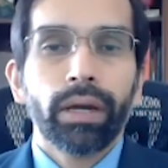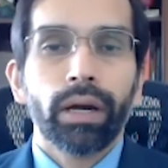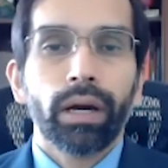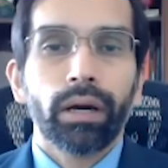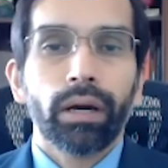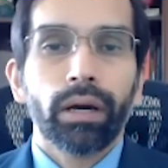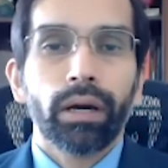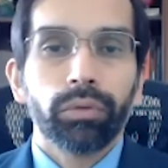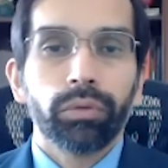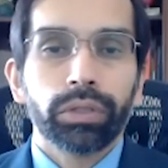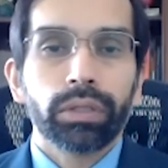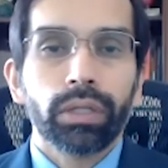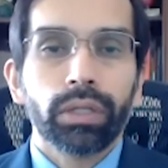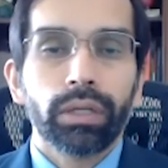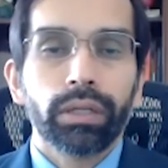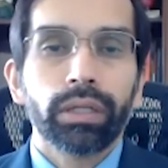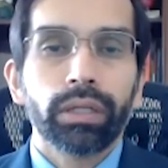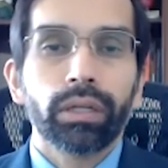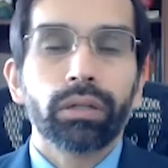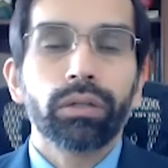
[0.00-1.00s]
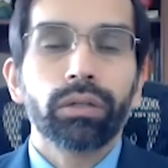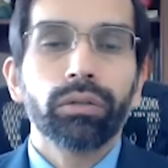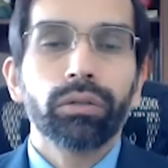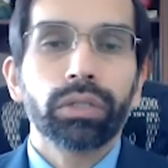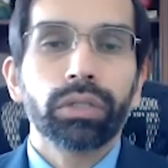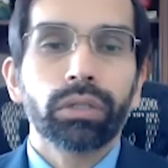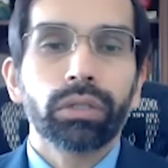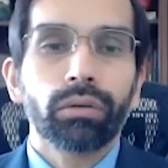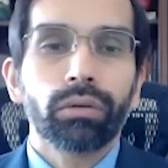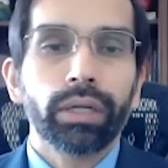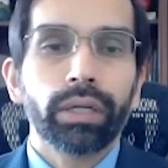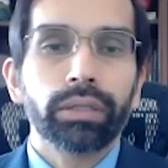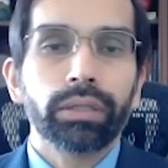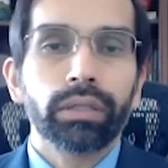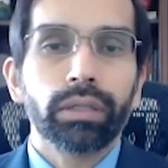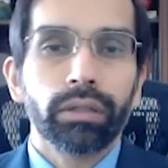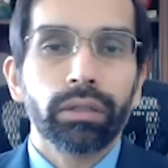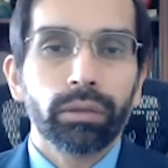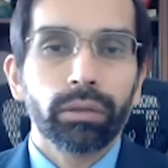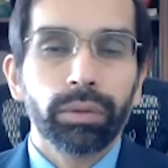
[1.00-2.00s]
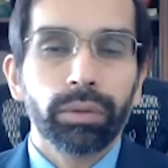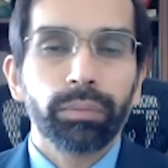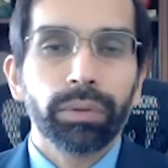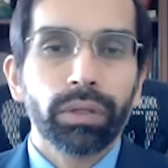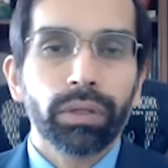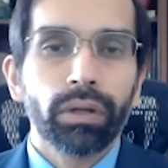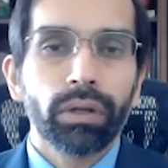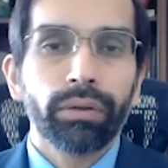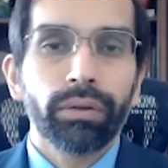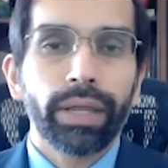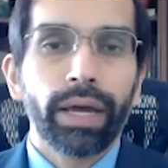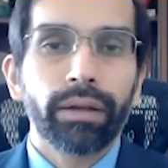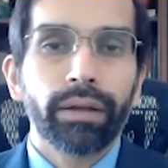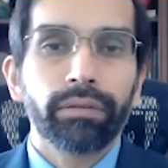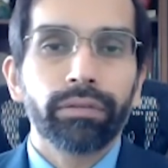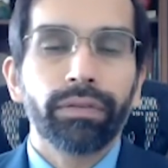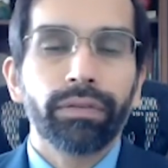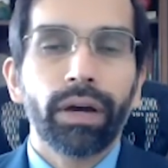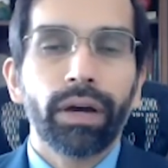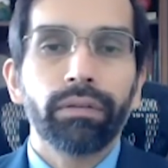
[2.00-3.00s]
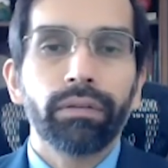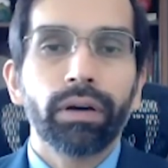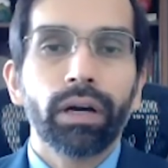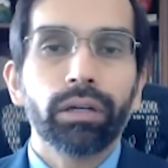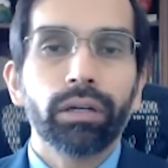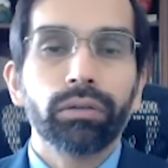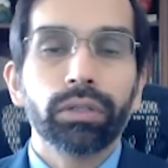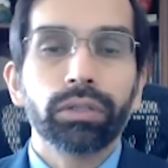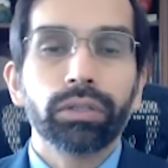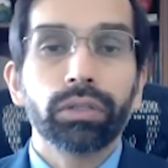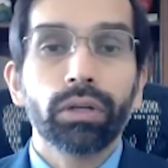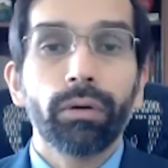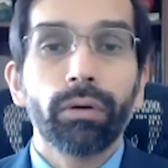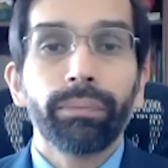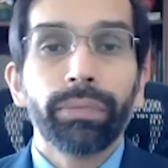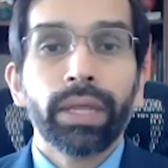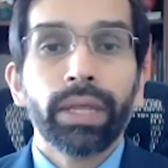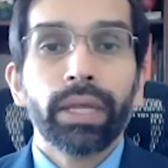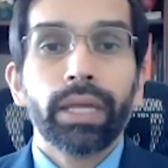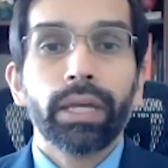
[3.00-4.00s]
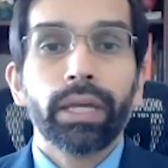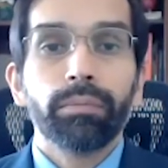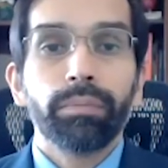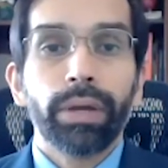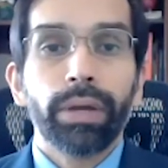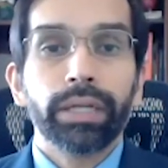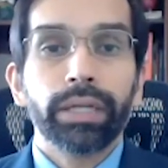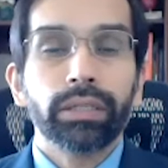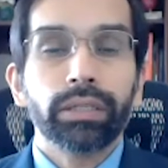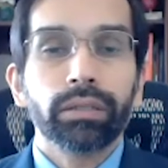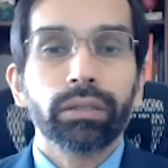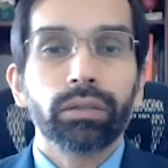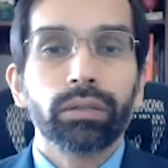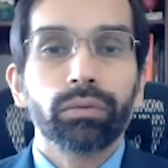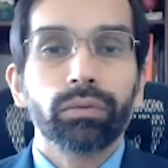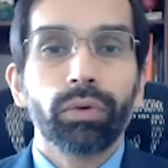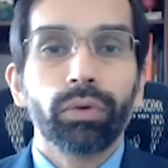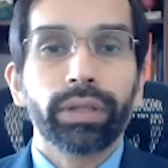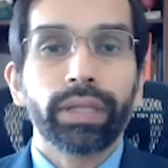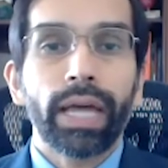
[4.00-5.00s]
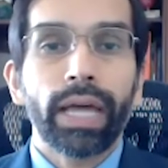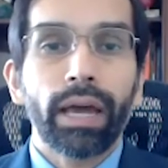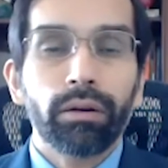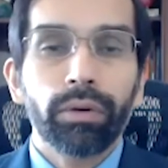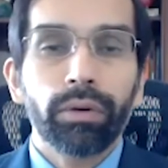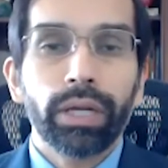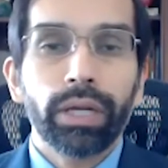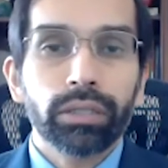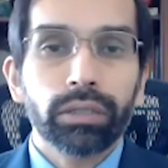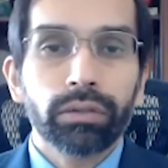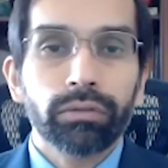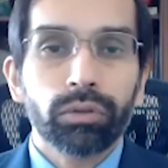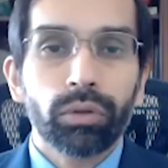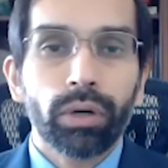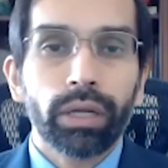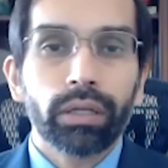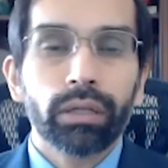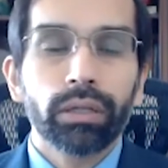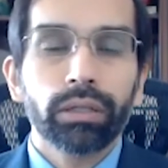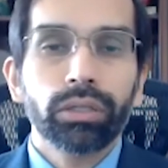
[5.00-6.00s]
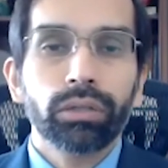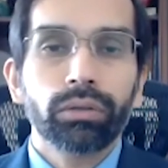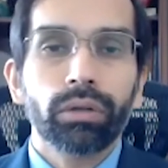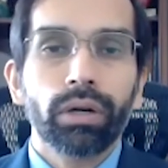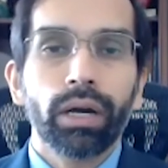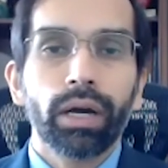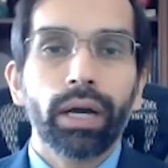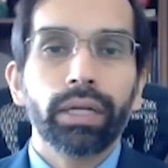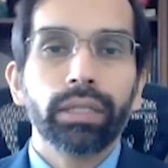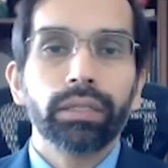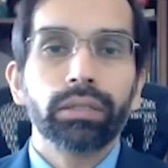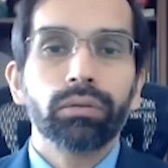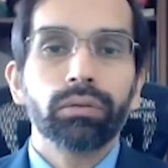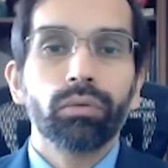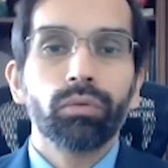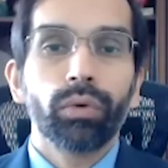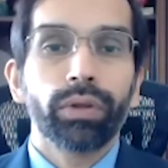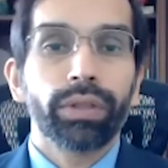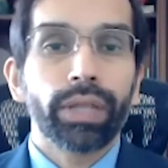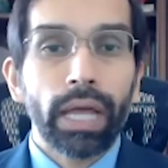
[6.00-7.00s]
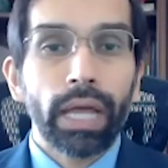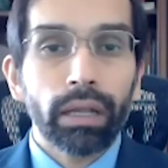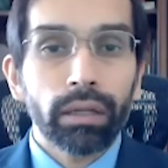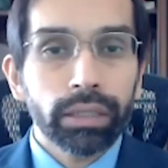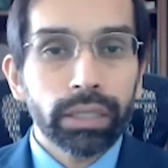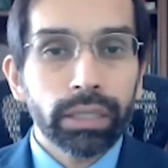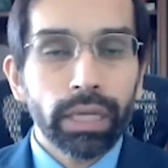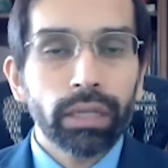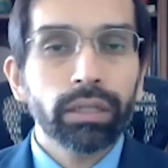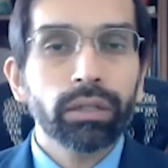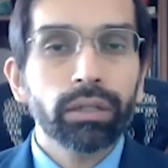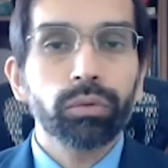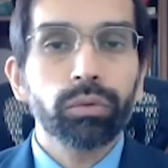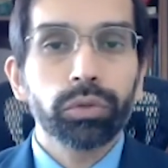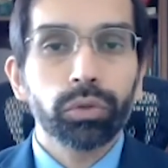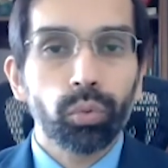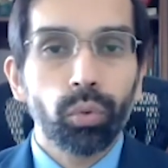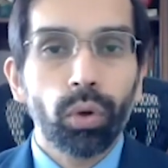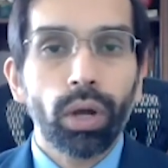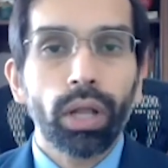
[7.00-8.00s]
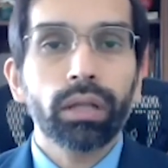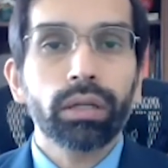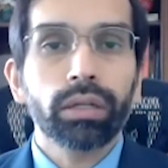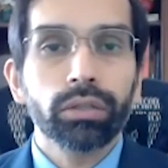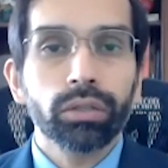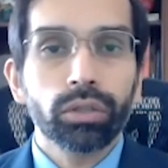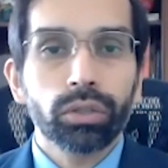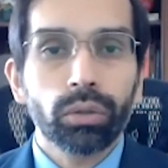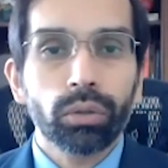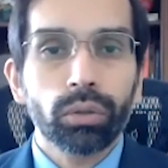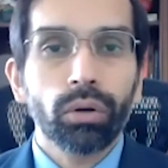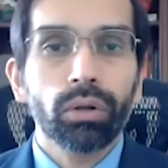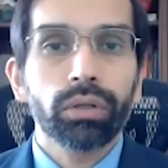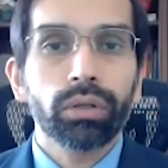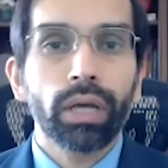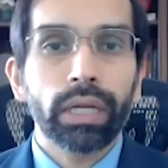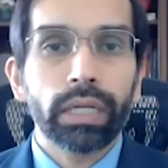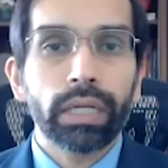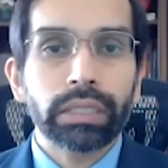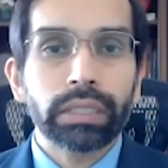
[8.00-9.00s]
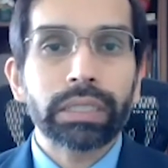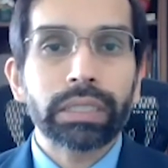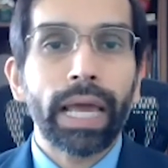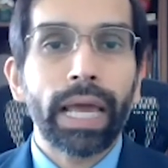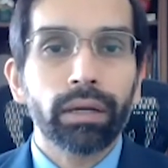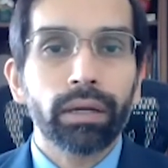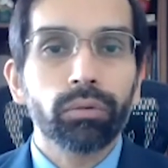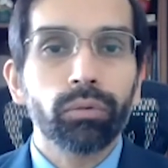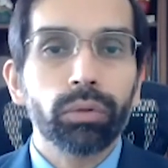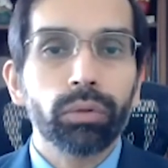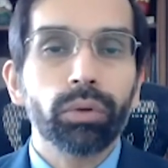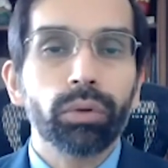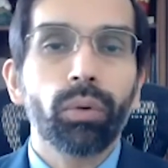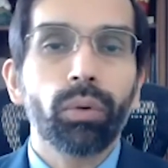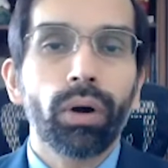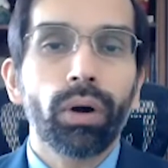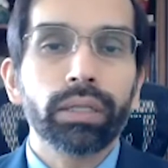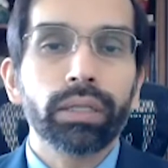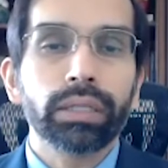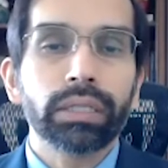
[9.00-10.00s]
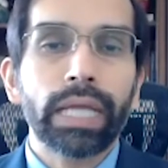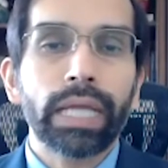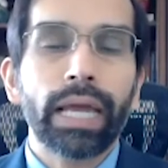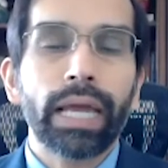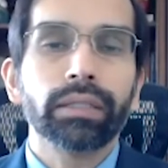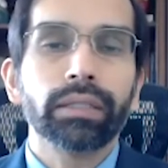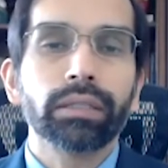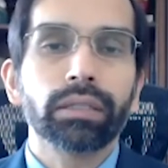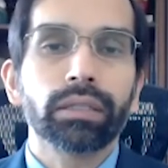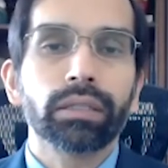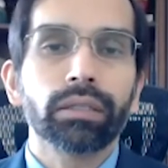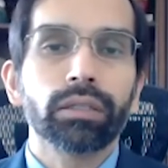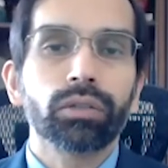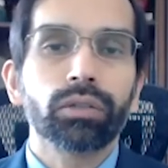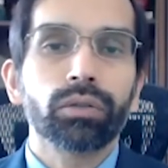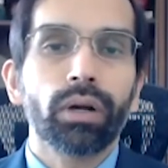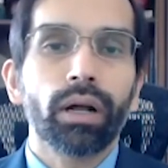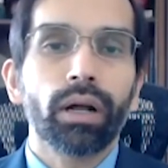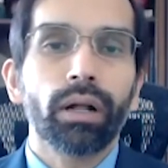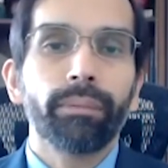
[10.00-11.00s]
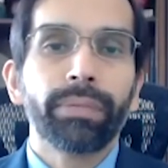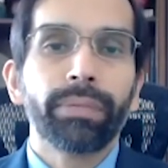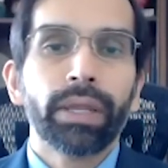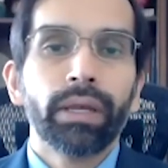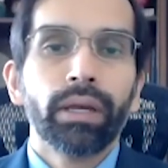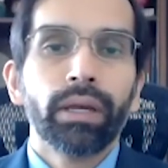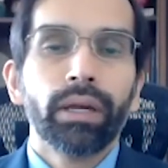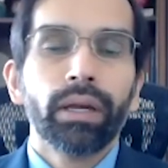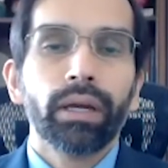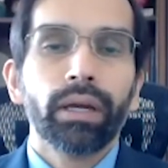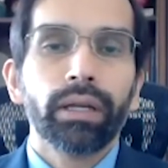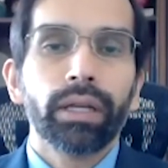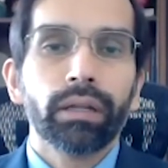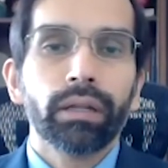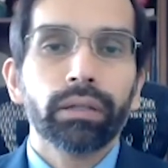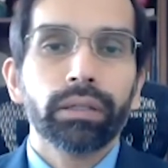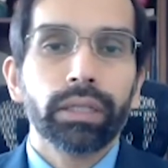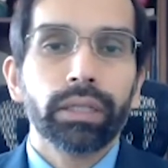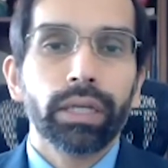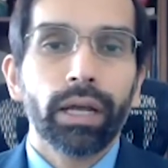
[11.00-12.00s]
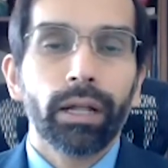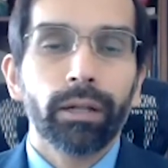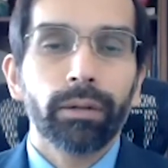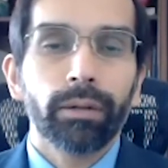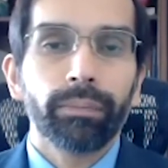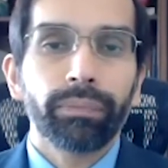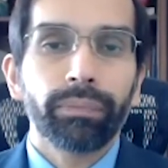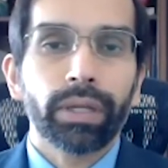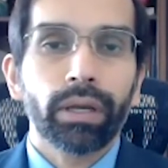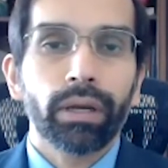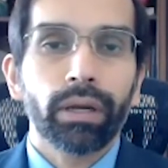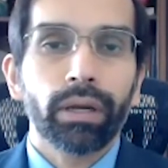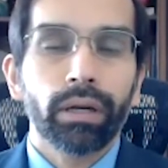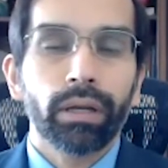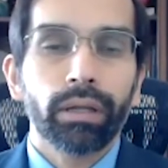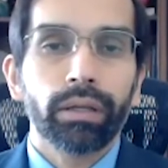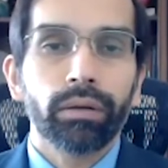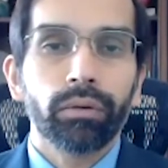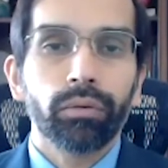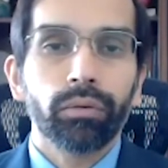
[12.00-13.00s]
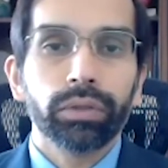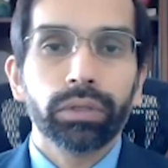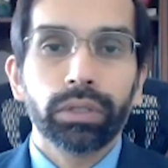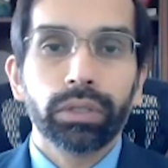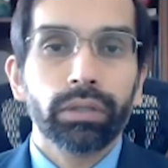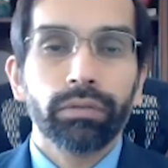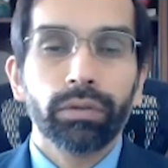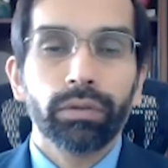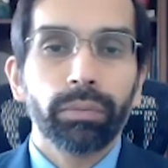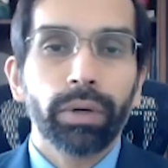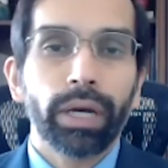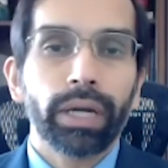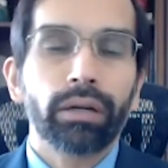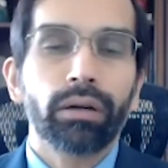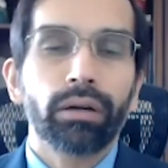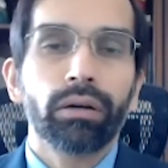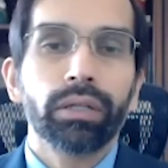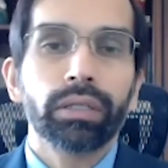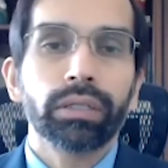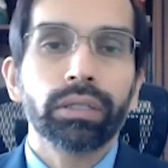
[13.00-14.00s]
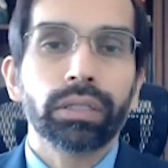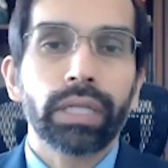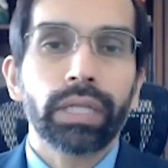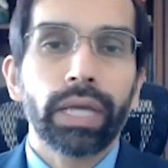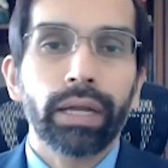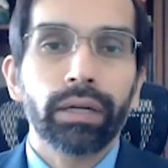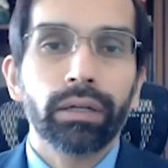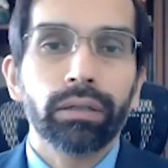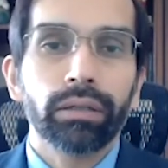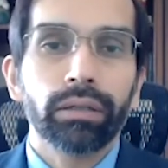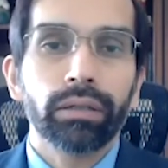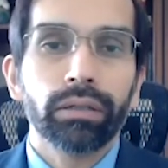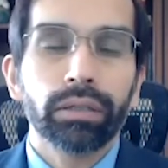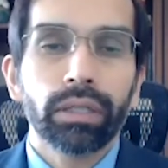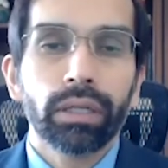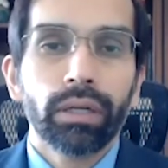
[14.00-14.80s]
was the inclusion criteria, but below that 500. So in patients with that range of triglycerides, with LDL that was well controlled on a statin, we required statins in the trial, and LDL that was even by current standards